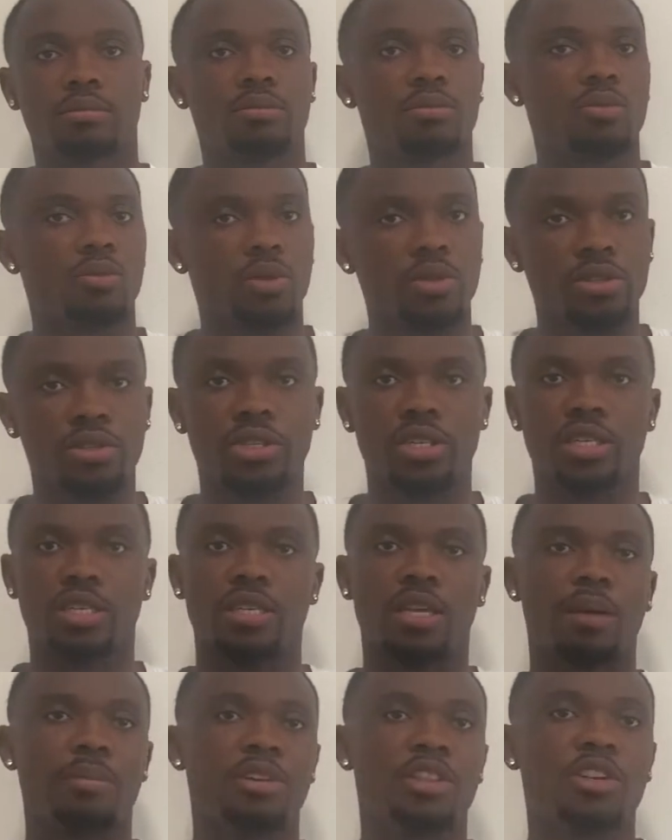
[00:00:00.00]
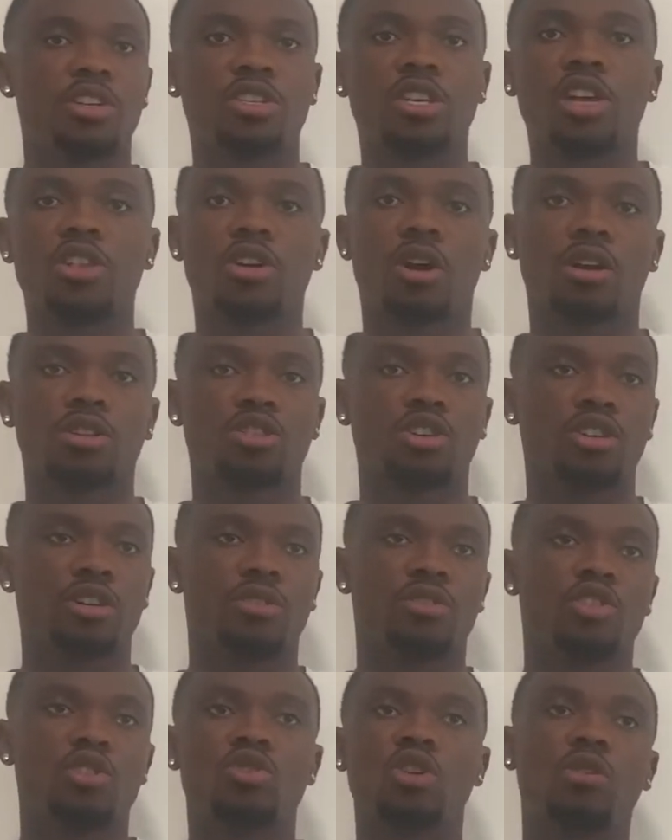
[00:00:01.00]
We'll see. I mean, there's other
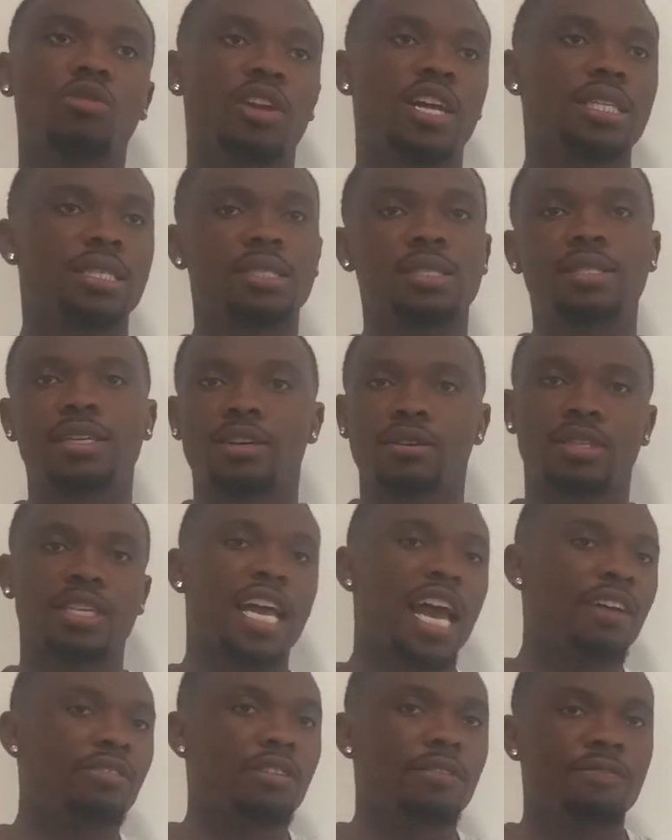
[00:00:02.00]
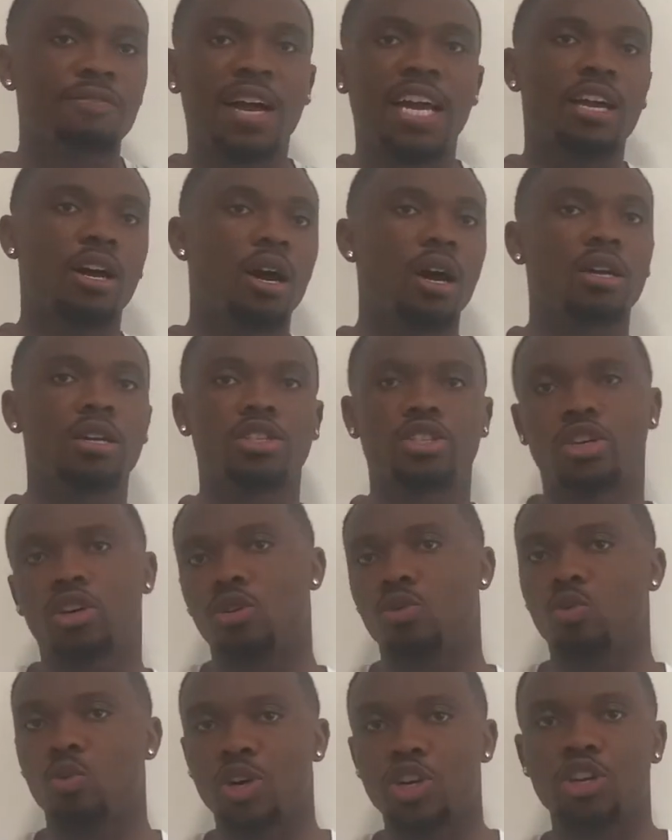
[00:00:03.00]
alternatives. You don't necessarily have to fight on
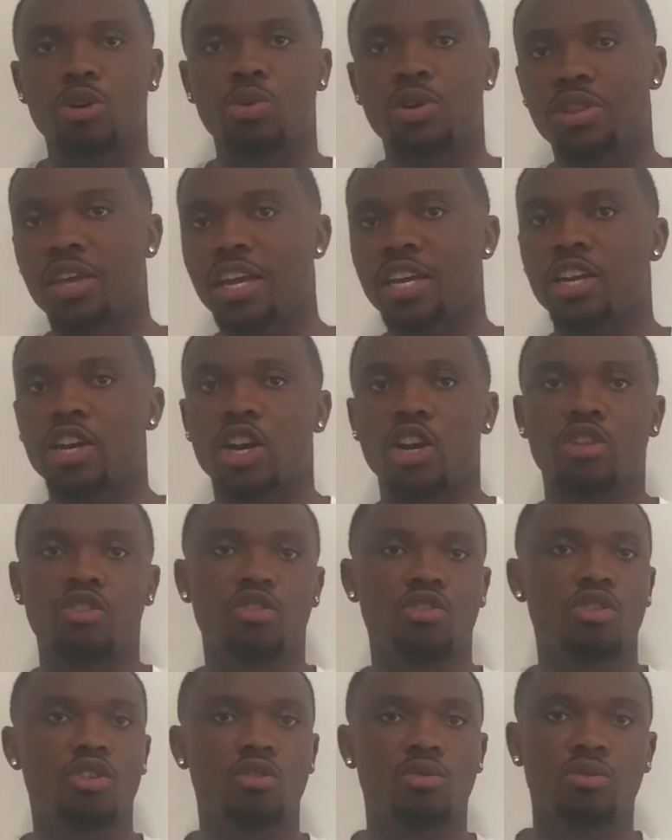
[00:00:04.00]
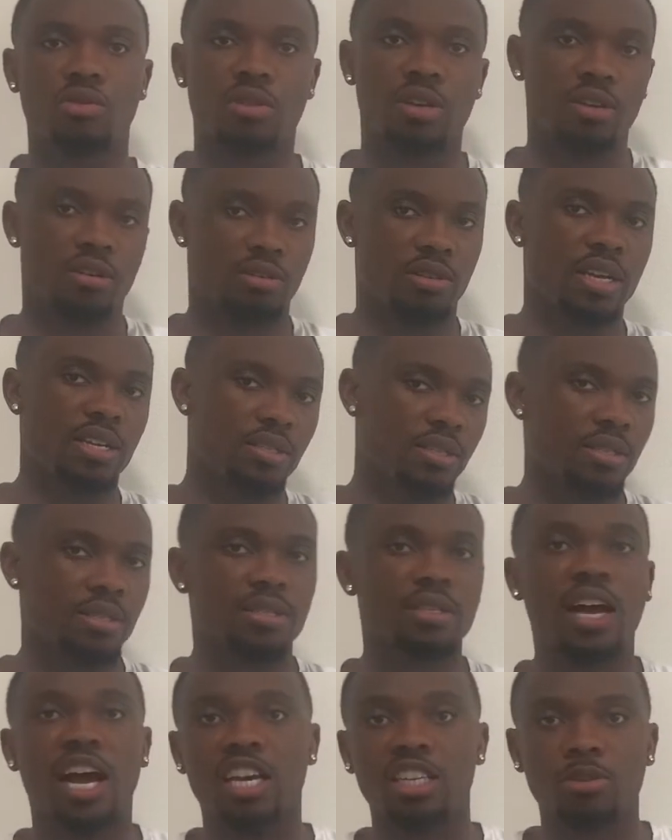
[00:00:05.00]
DAZN when you're with Eddie Hearn. There is the
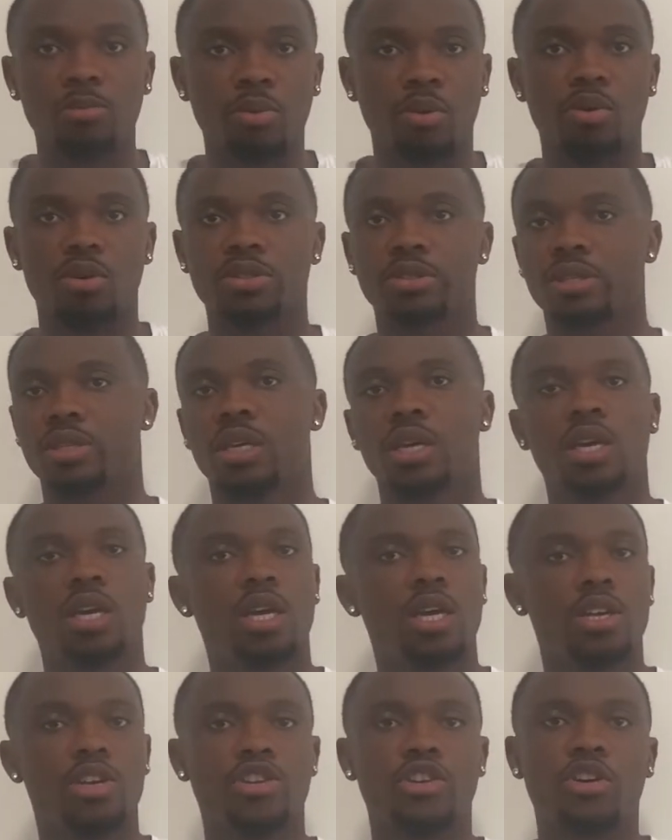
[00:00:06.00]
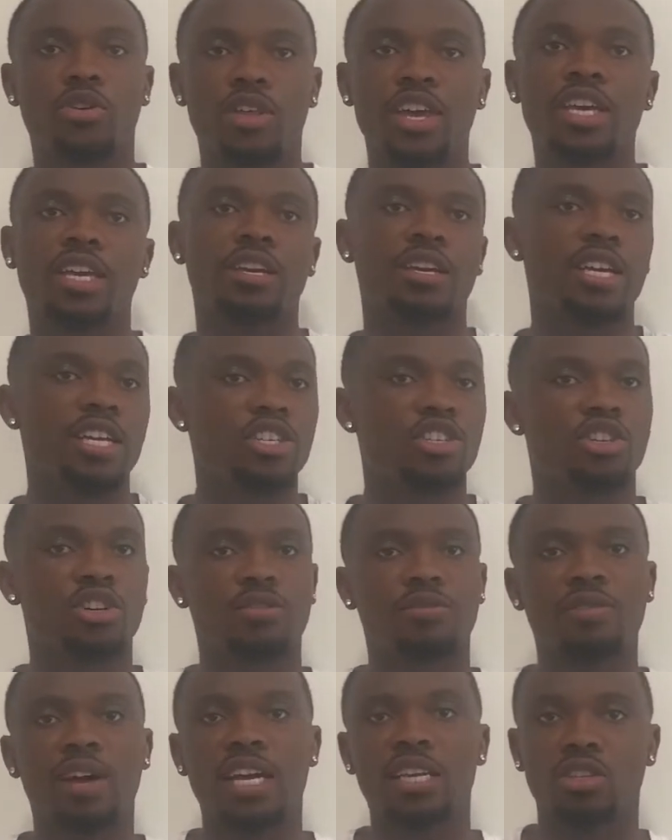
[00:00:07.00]
Sky Sports. They could get your
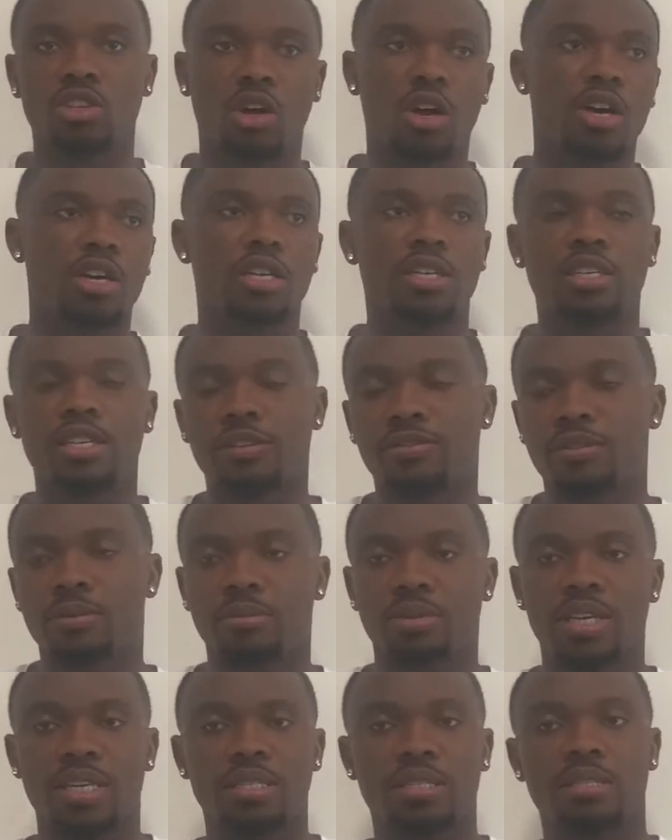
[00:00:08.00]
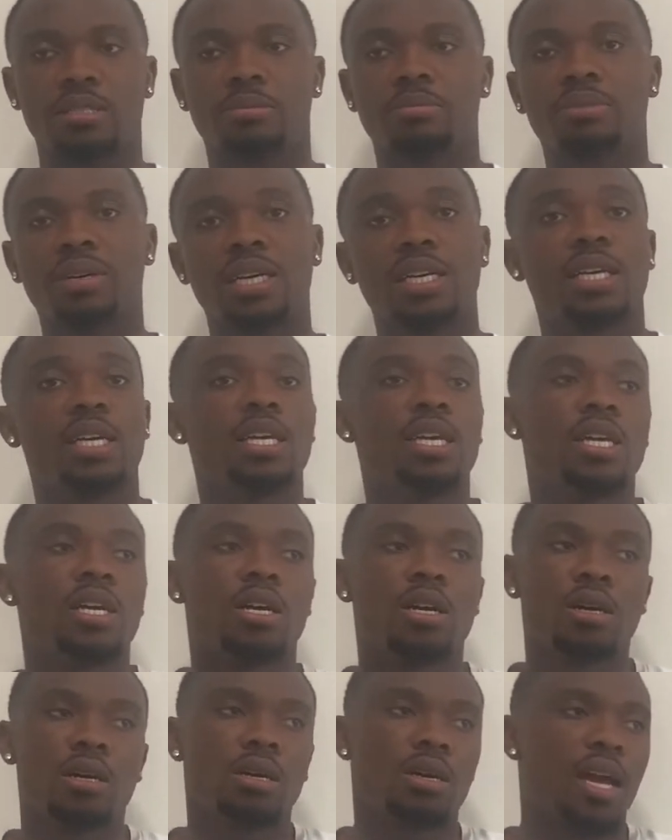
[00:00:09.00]
fights on in different places. But
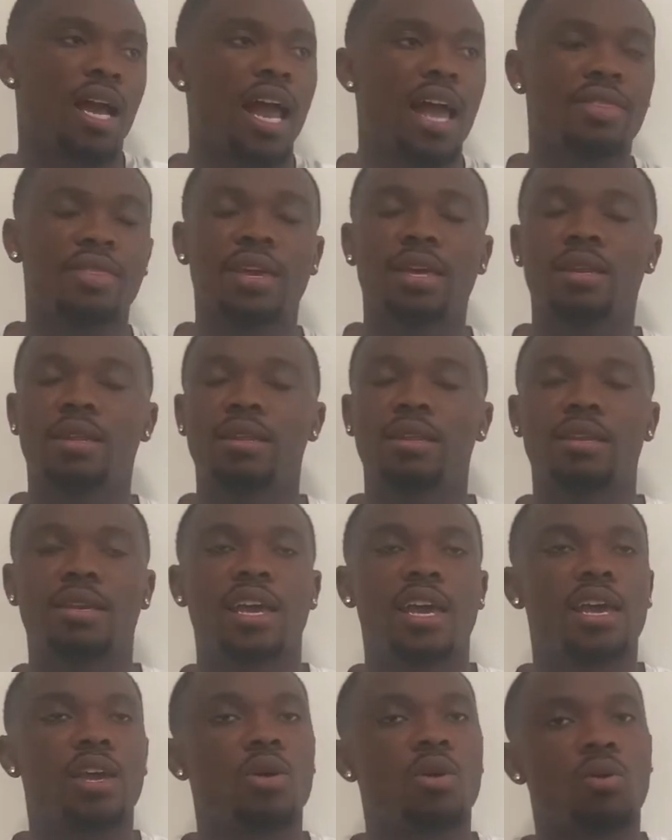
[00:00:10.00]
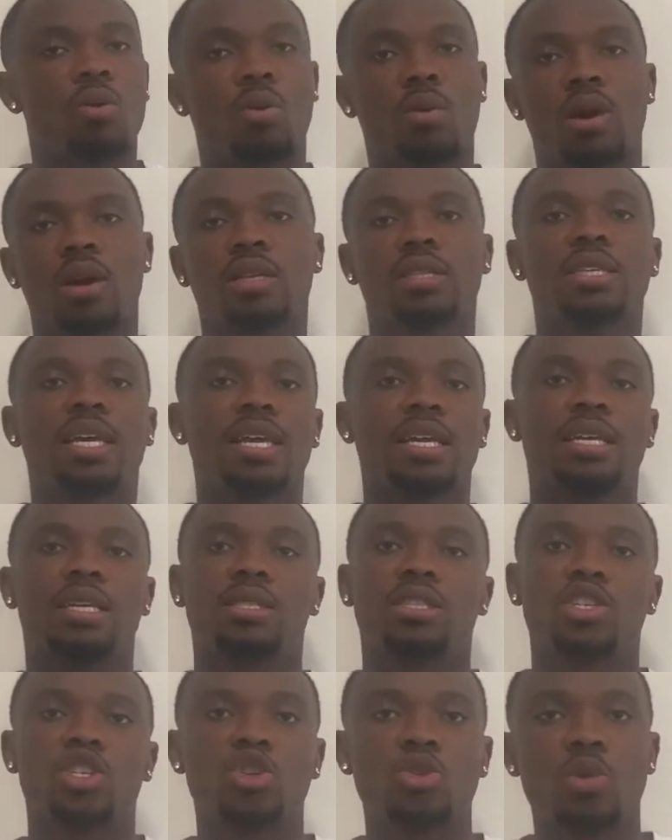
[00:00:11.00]
at the end of the day, where it's at is
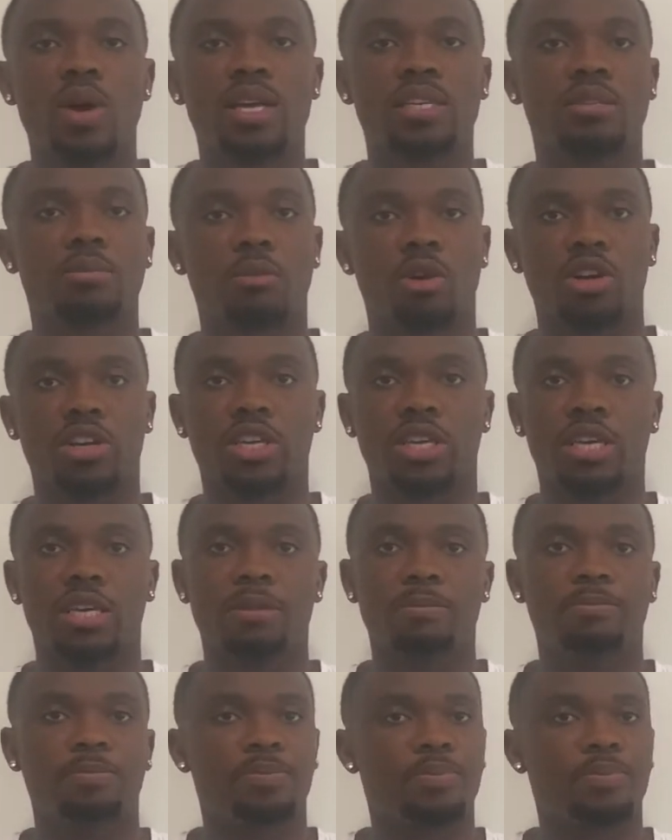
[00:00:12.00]
the U.S. market.